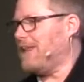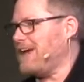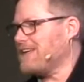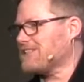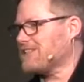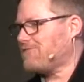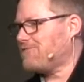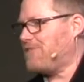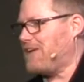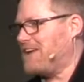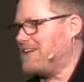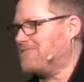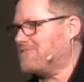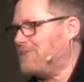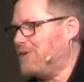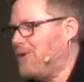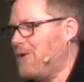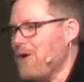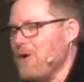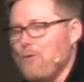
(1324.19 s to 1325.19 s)
less
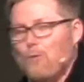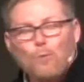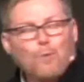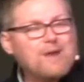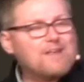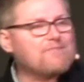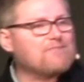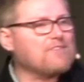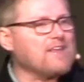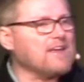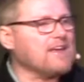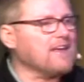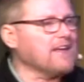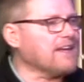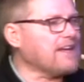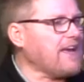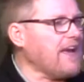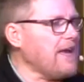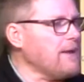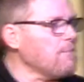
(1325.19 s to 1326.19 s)
faithful. We think
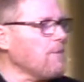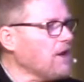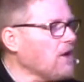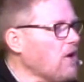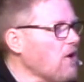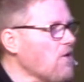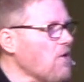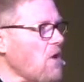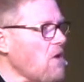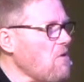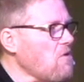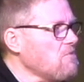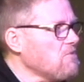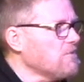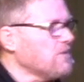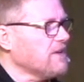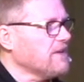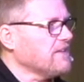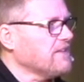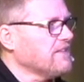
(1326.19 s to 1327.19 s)
it came on our
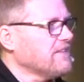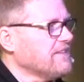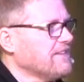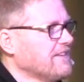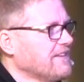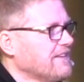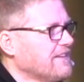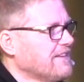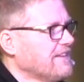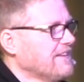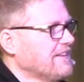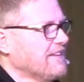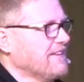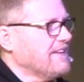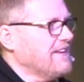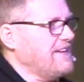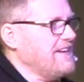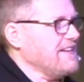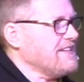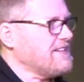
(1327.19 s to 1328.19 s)
own.
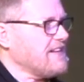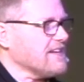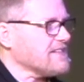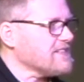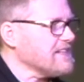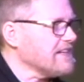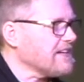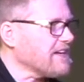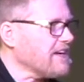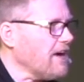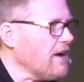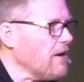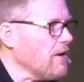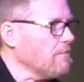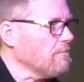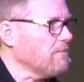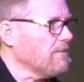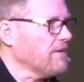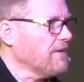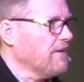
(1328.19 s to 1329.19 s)
And it doesn't
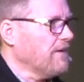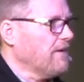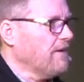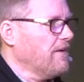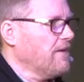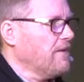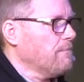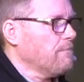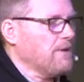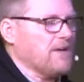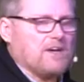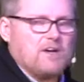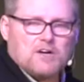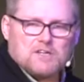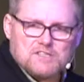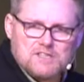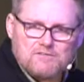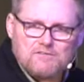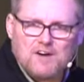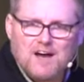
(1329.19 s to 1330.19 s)
come
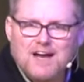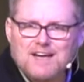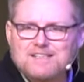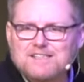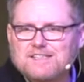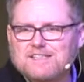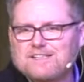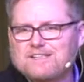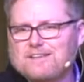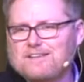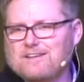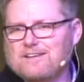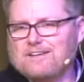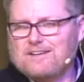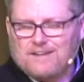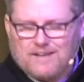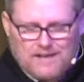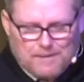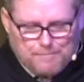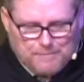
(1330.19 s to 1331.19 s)
because of us.
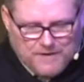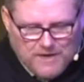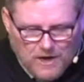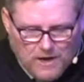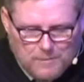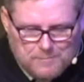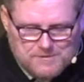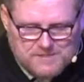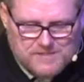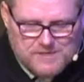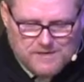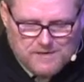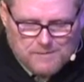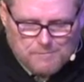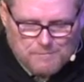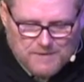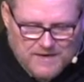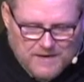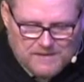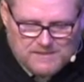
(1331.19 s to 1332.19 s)
It comes
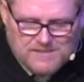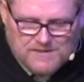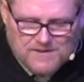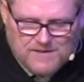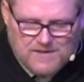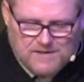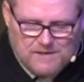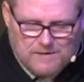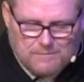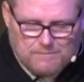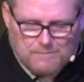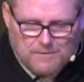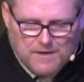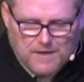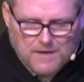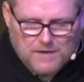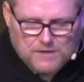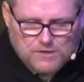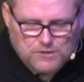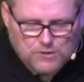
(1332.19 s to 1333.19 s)
because of Him.
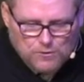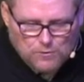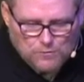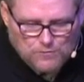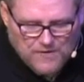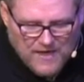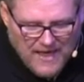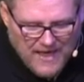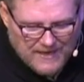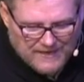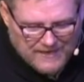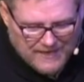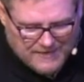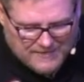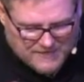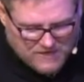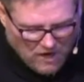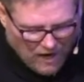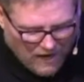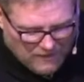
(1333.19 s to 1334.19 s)
Do that
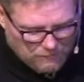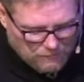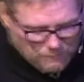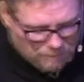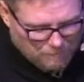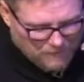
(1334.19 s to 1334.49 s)
and God will